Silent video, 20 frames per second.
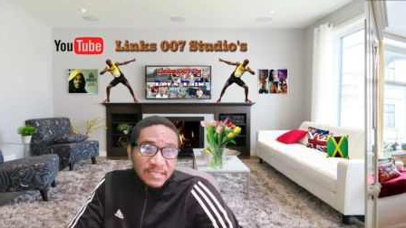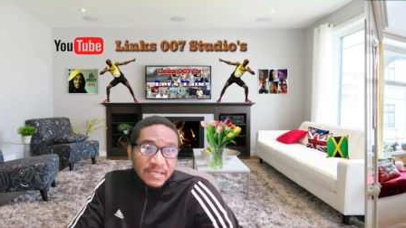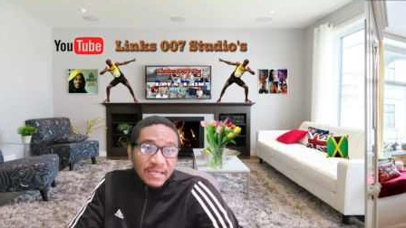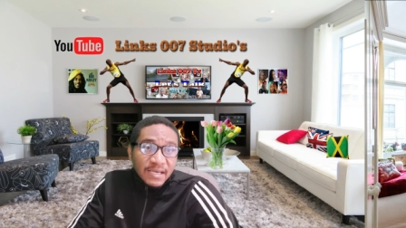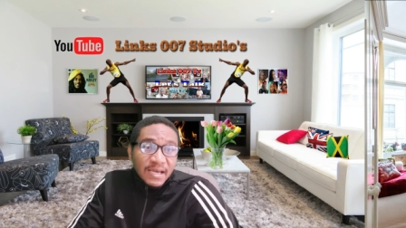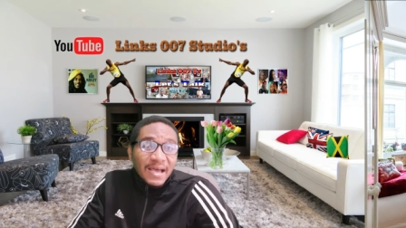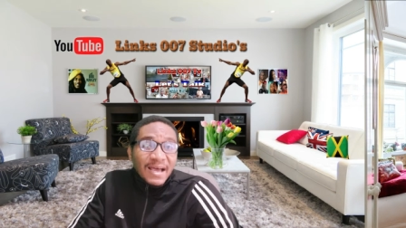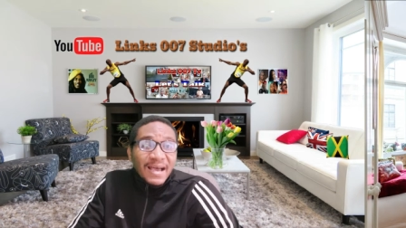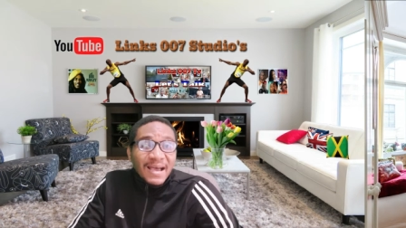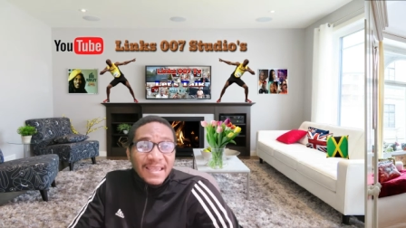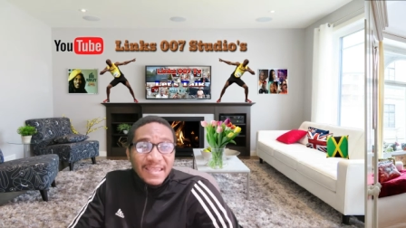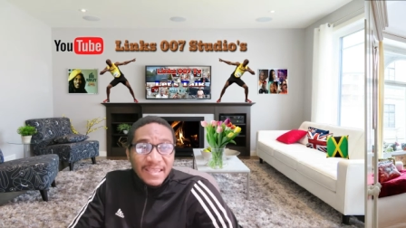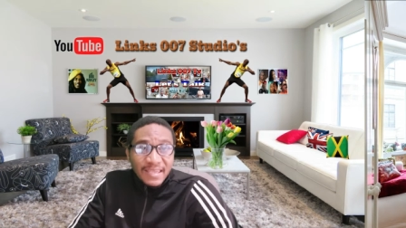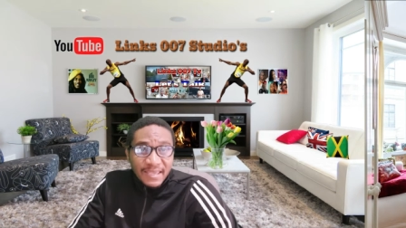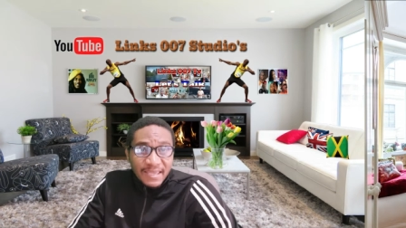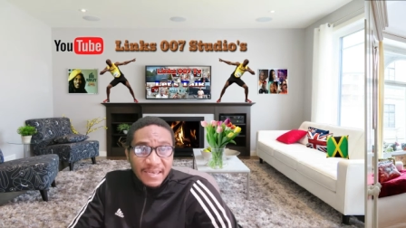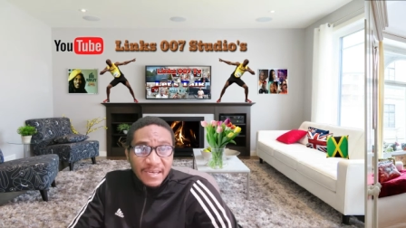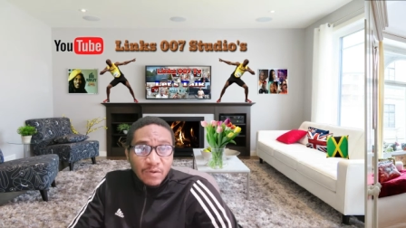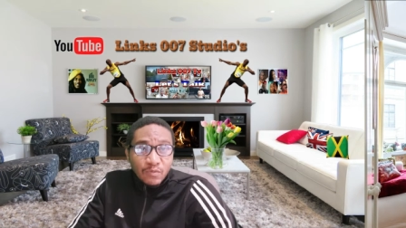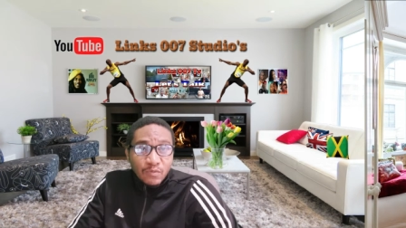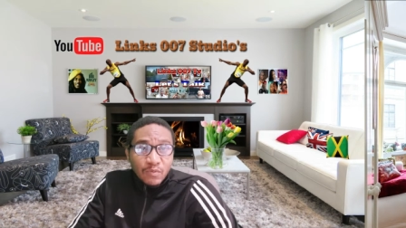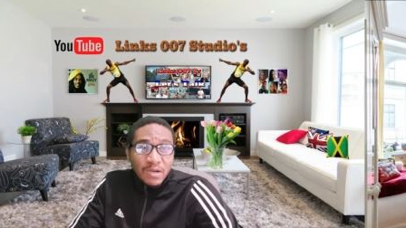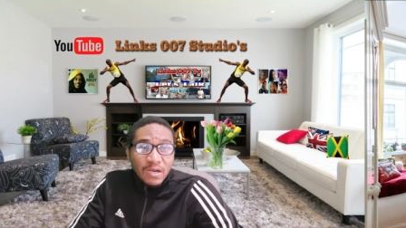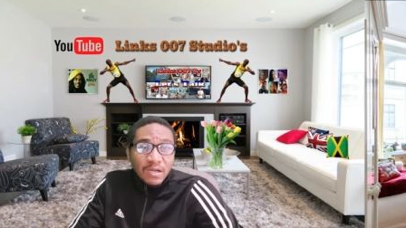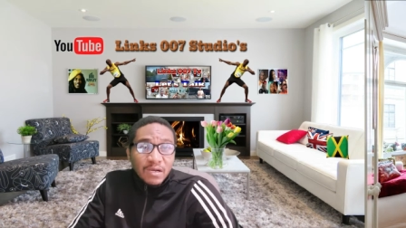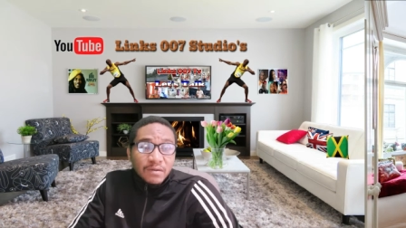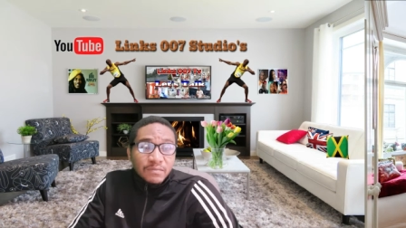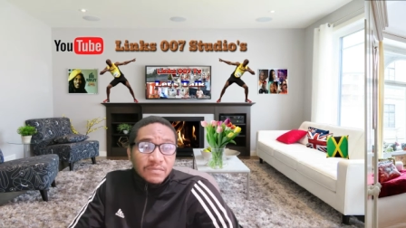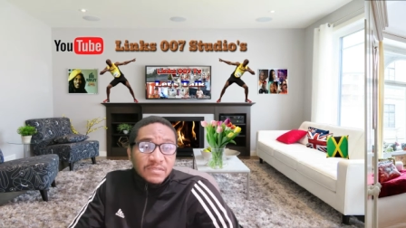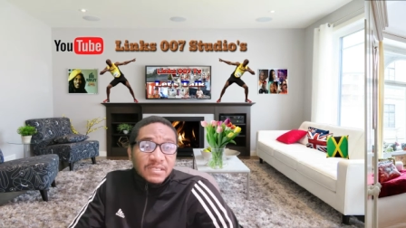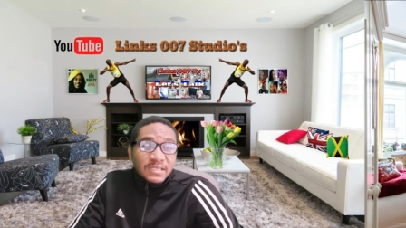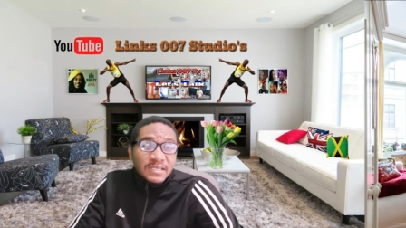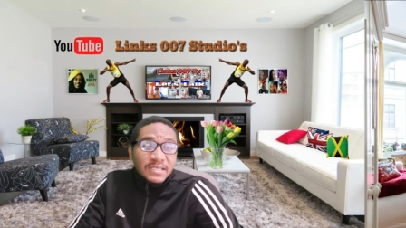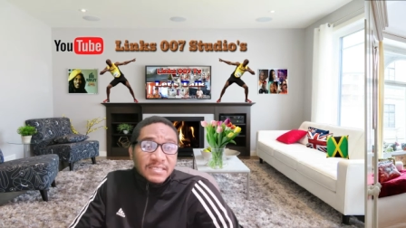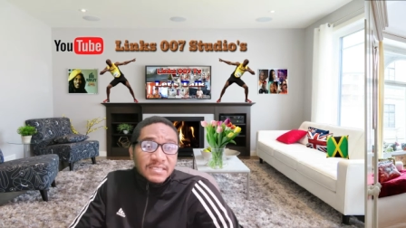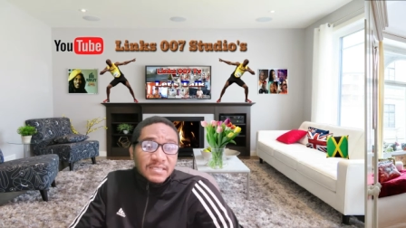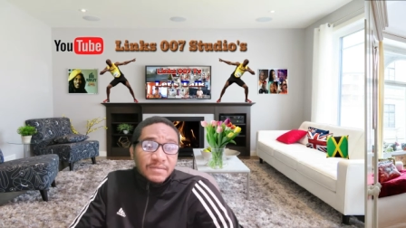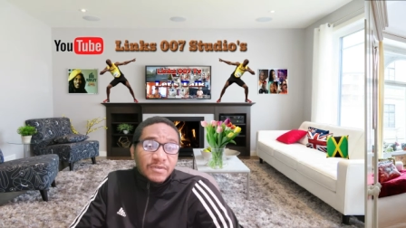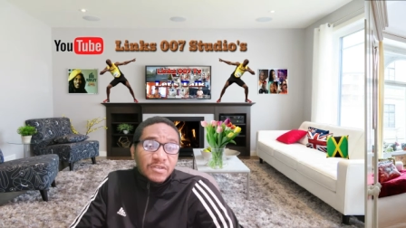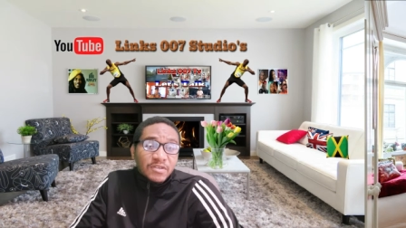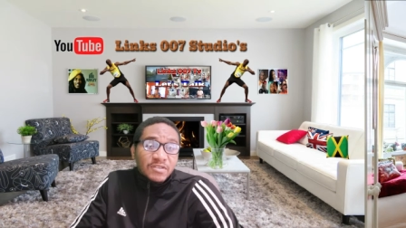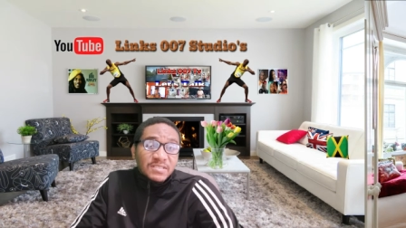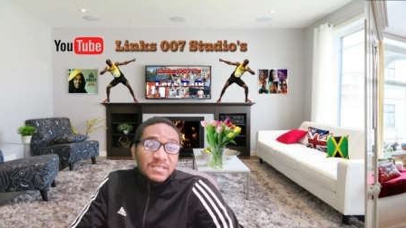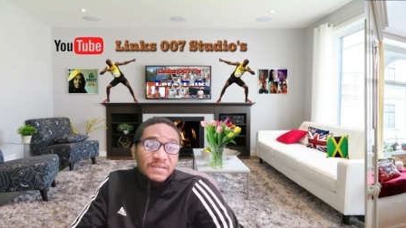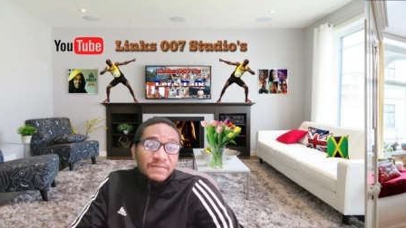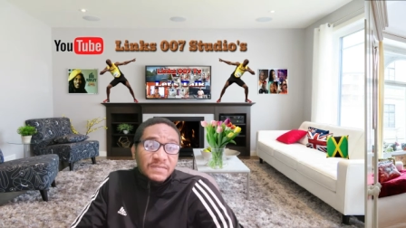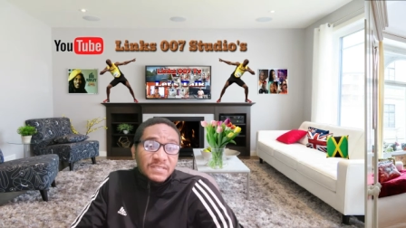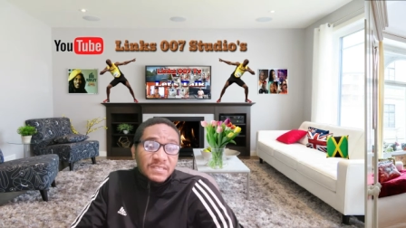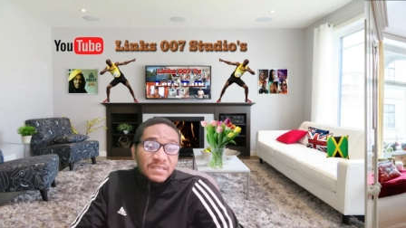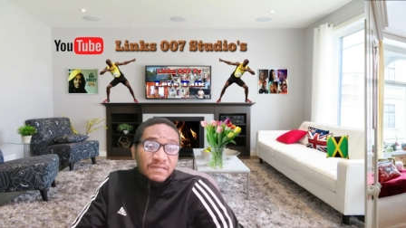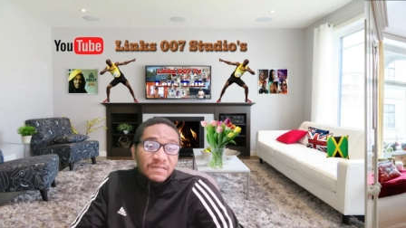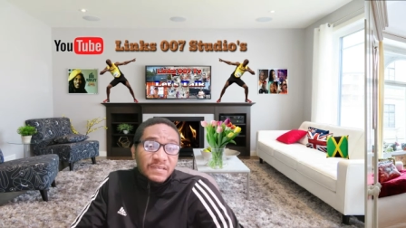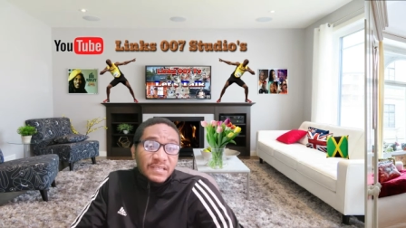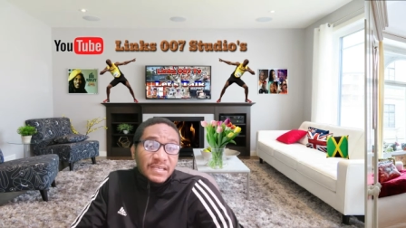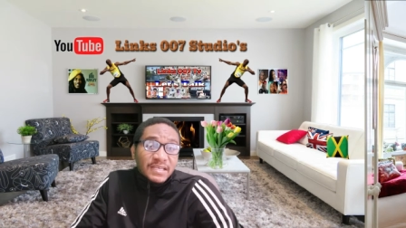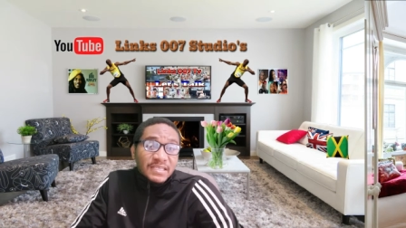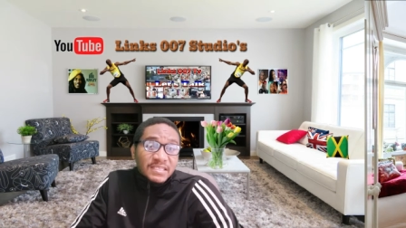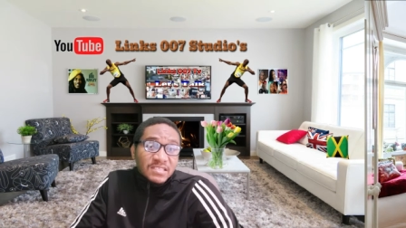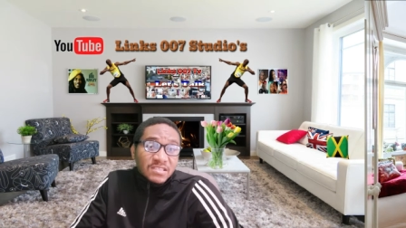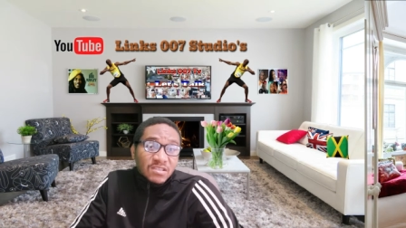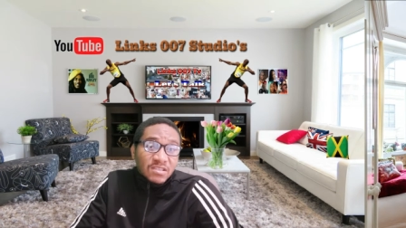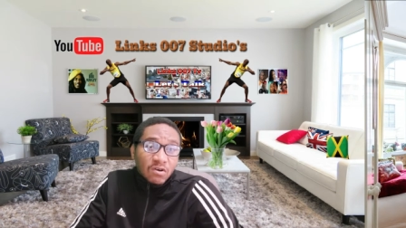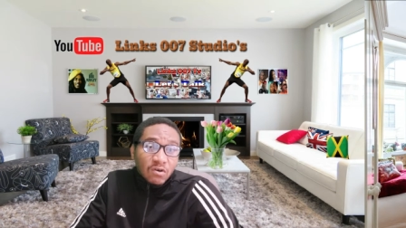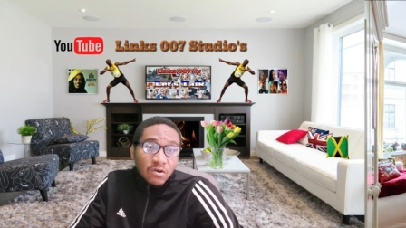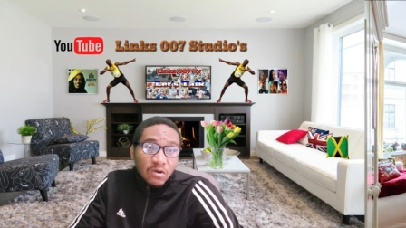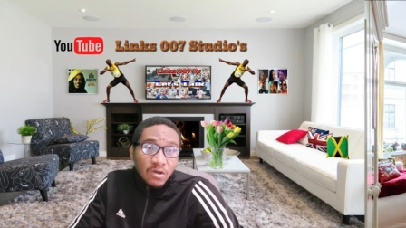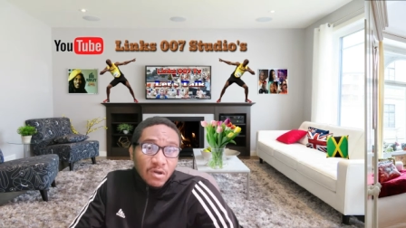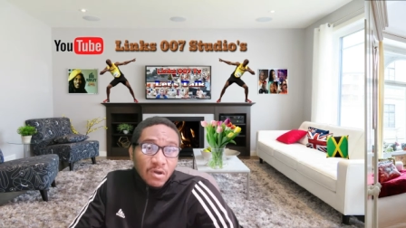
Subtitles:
Hi again and welcome to Links of 7 TV Let's Talk.